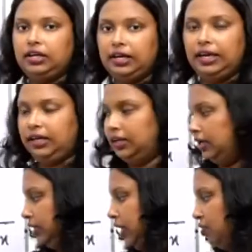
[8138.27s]
Clear?
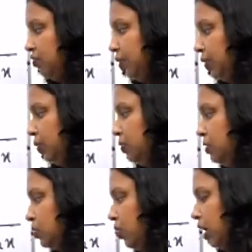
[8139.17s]
Therefore, 2
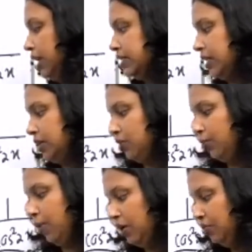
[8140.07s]
squared is equal to
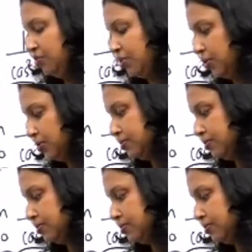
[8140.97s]
what? 4.